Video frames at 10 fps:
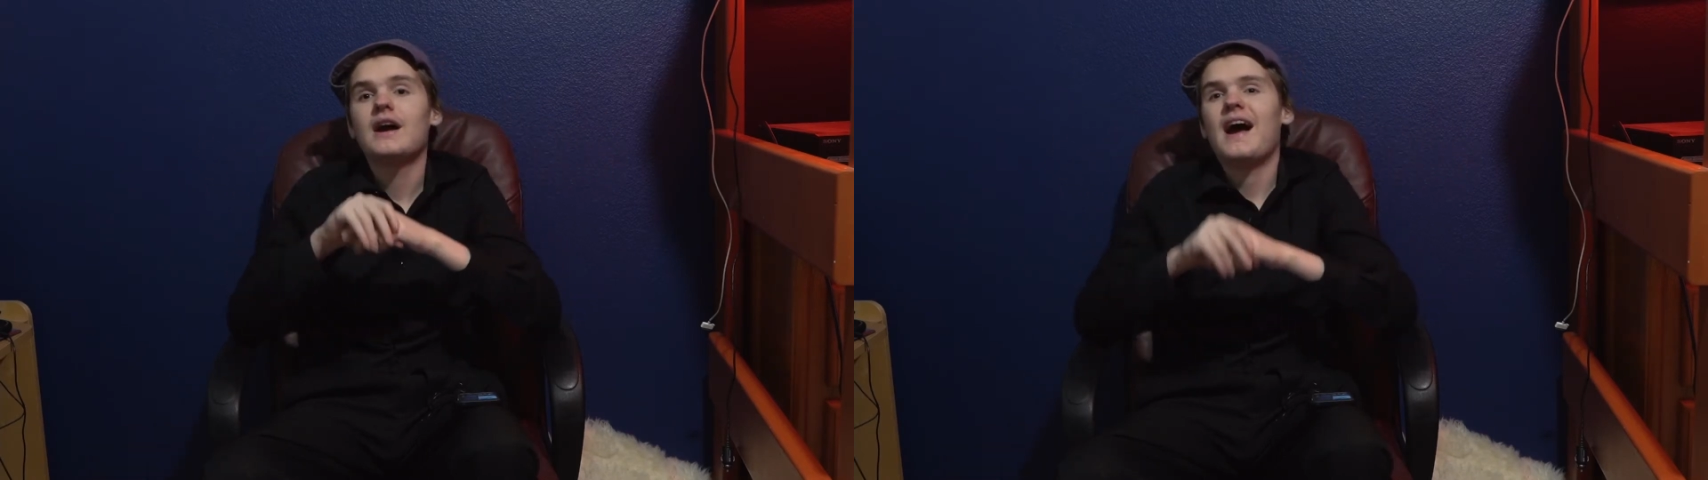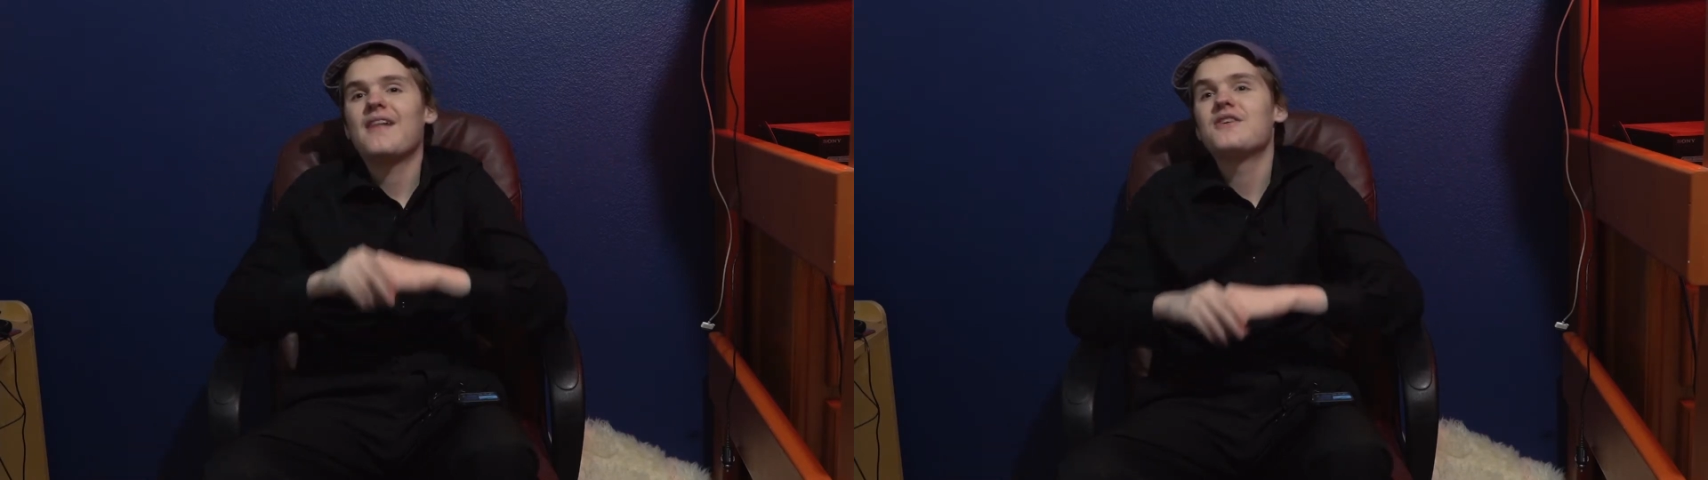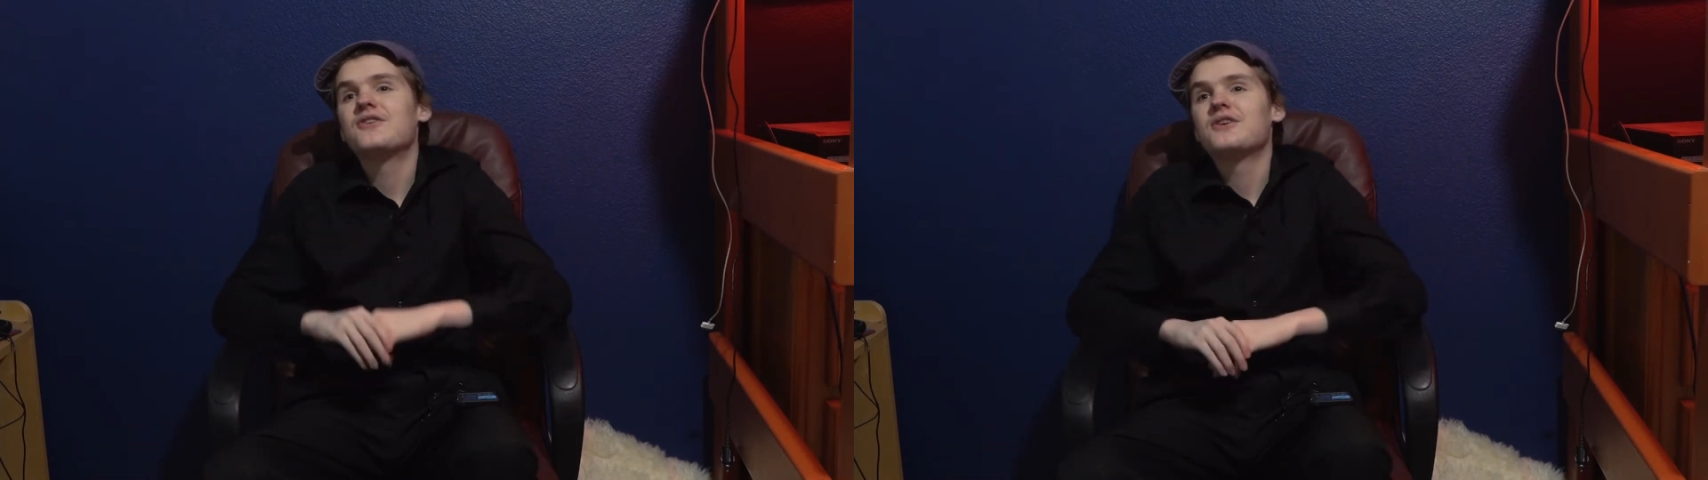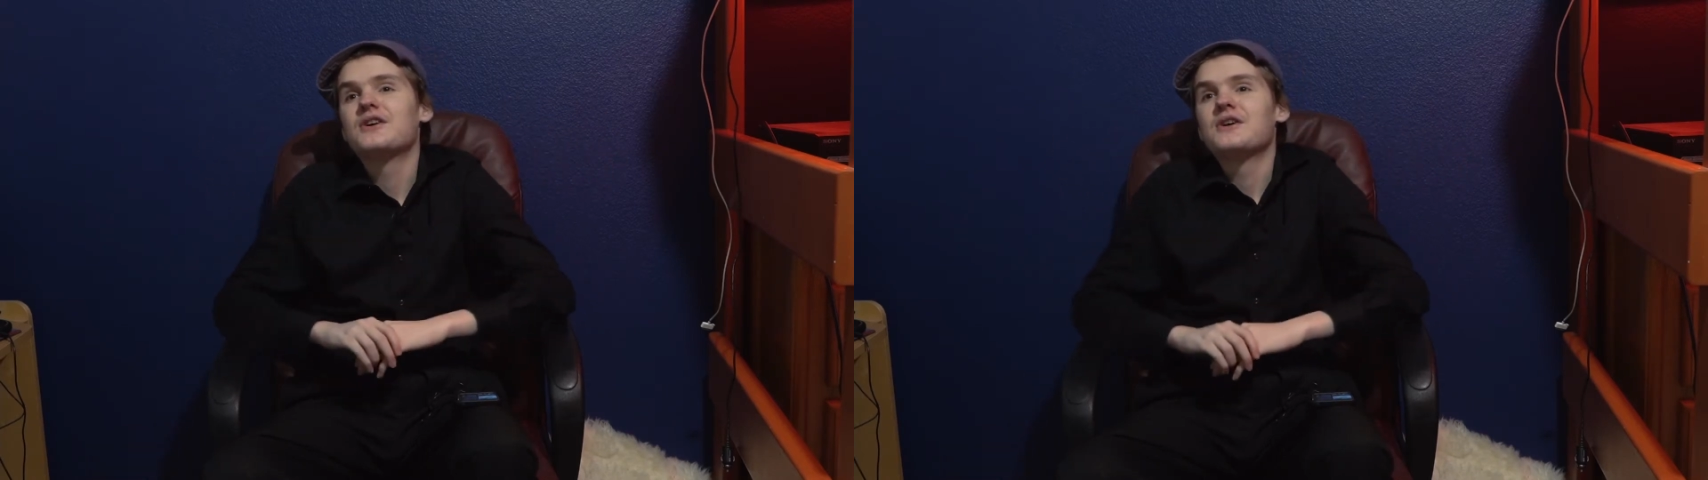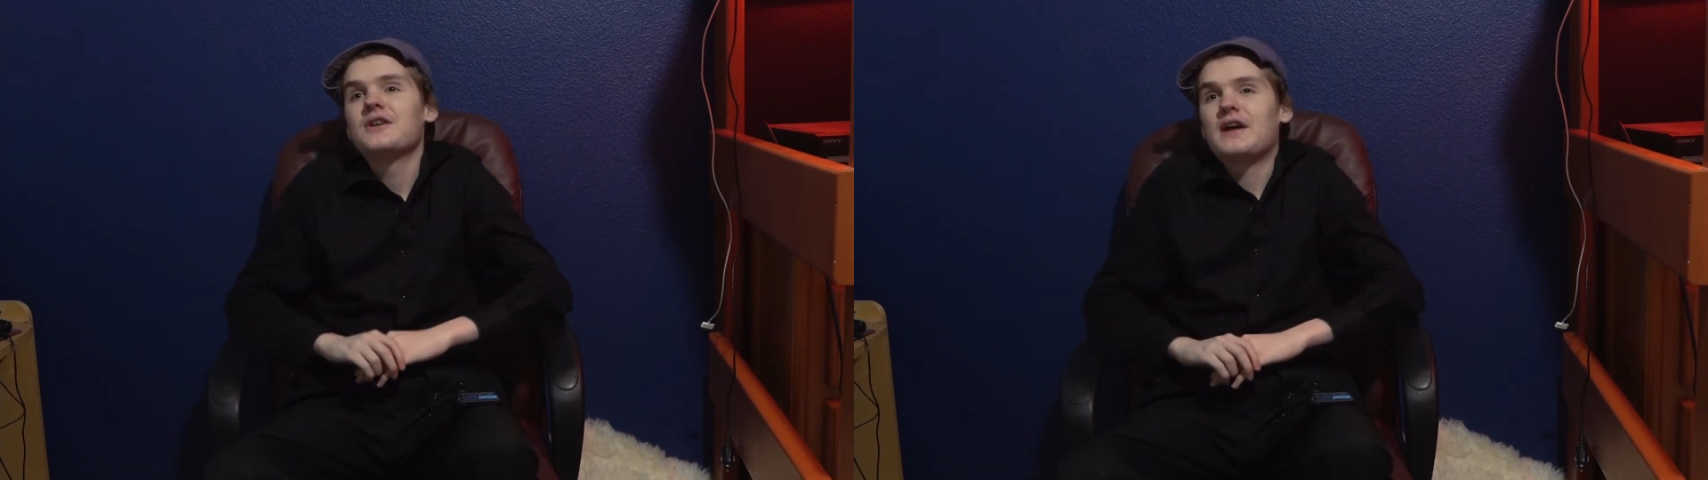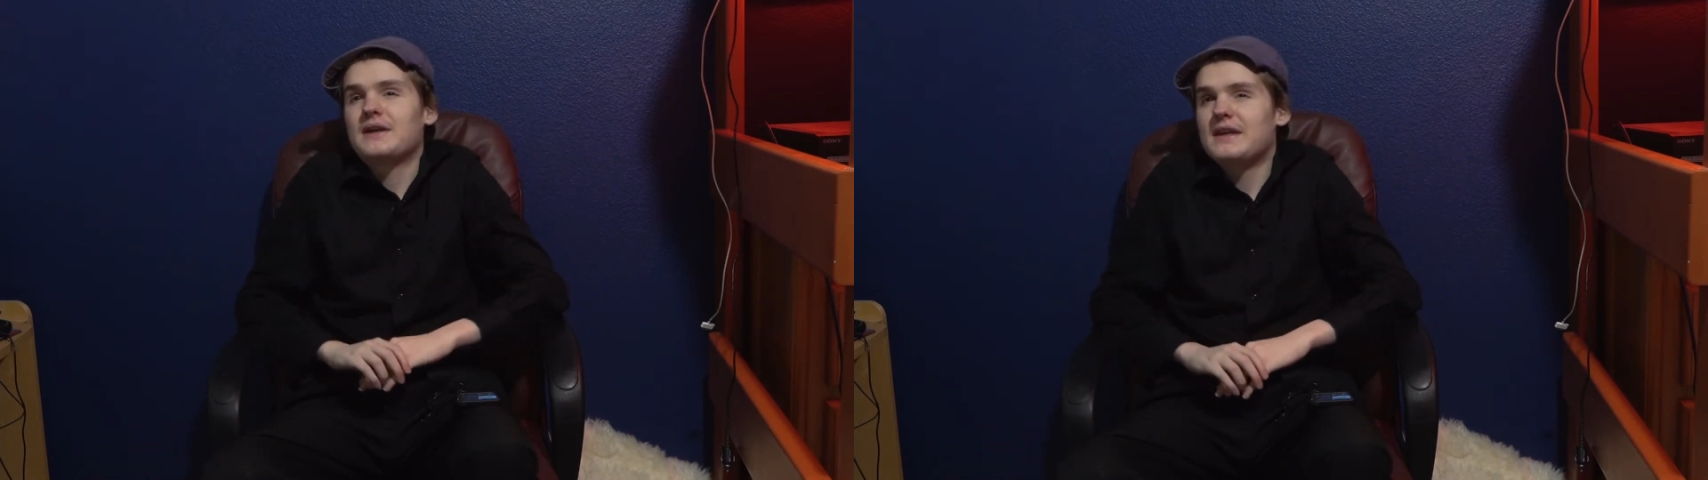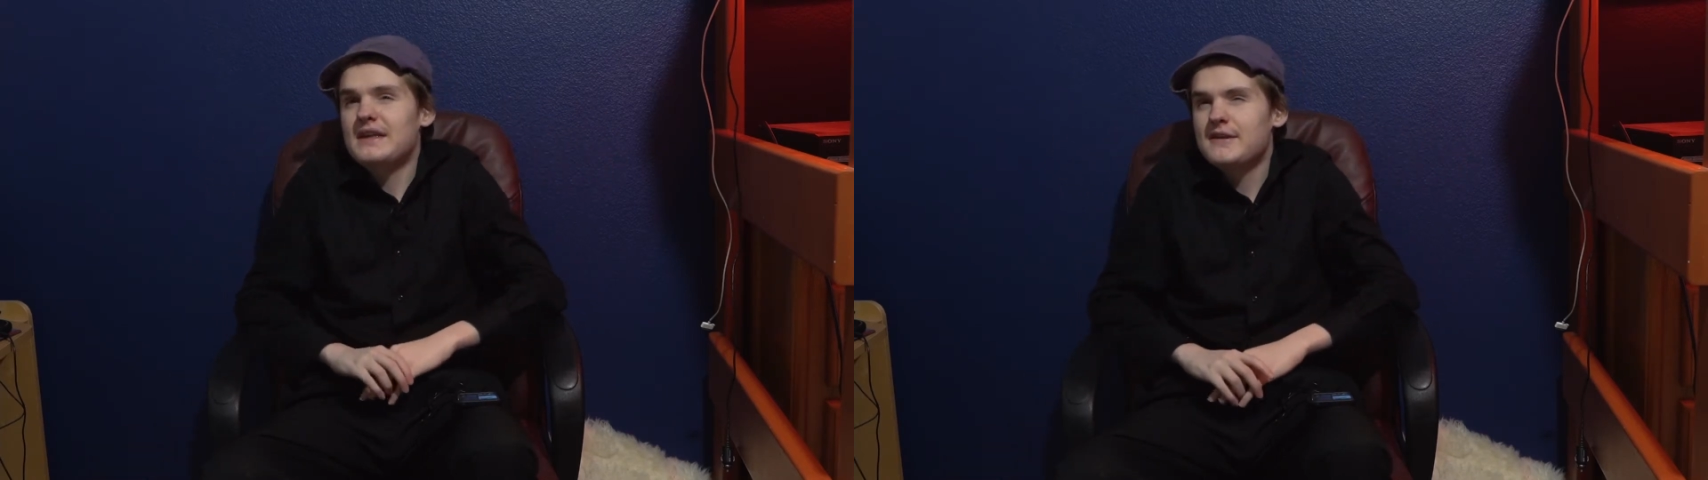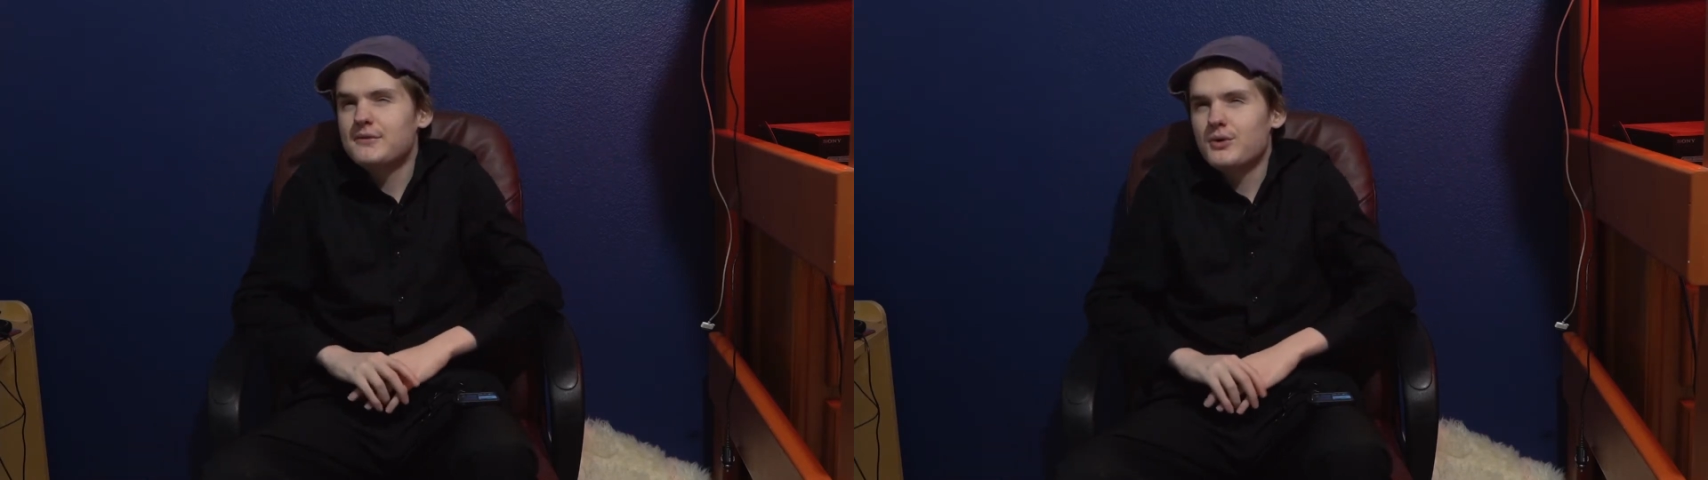I had this like
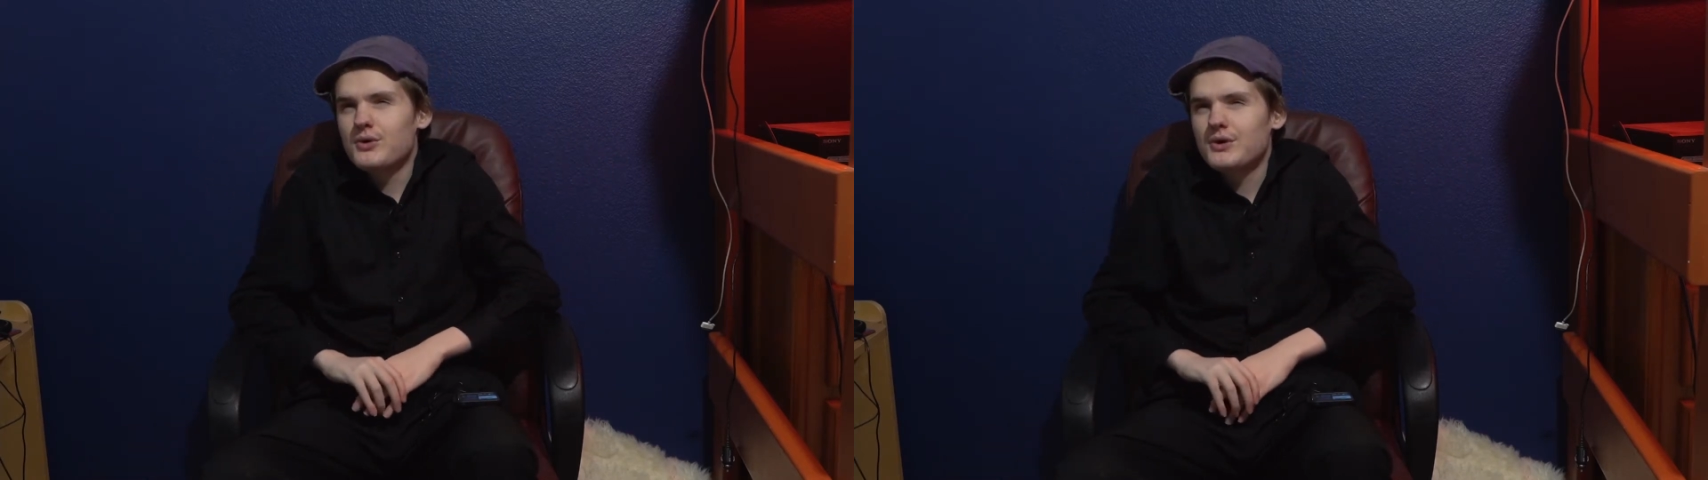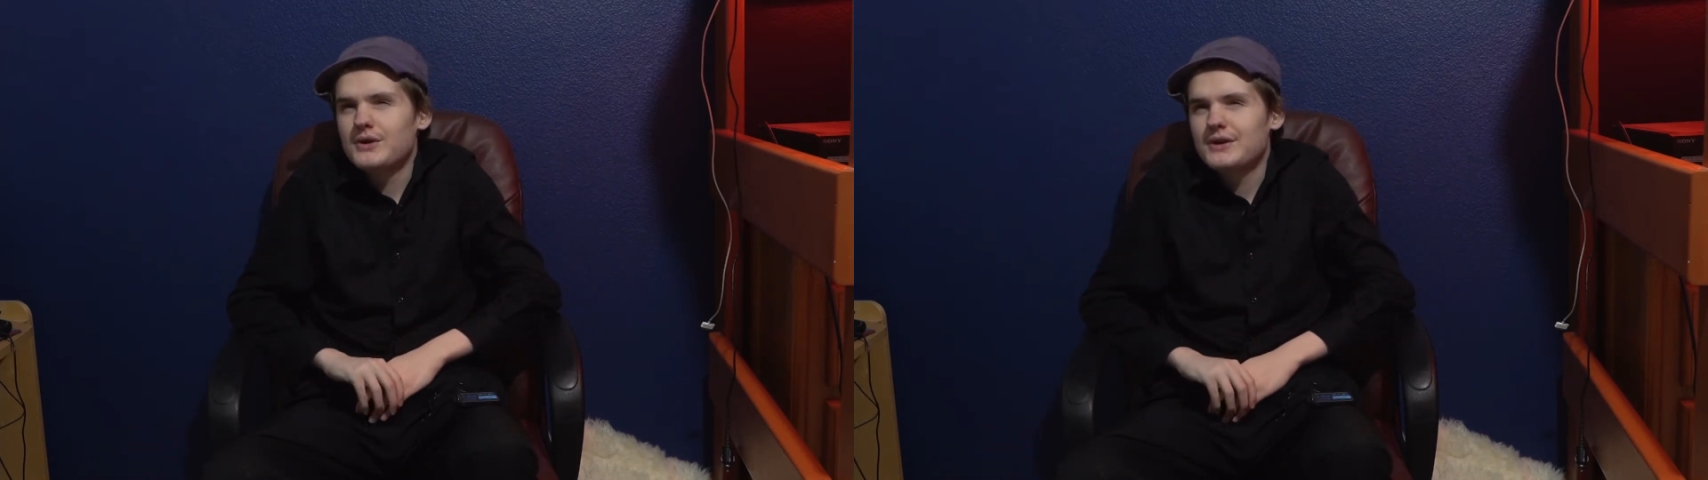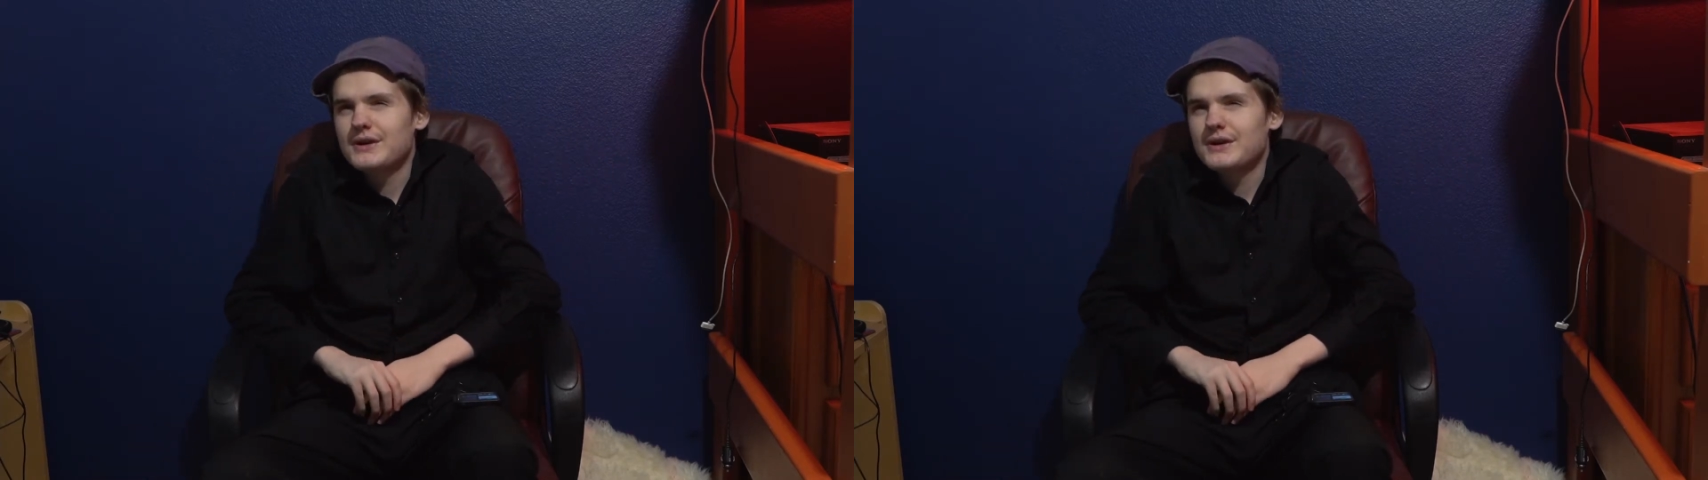evil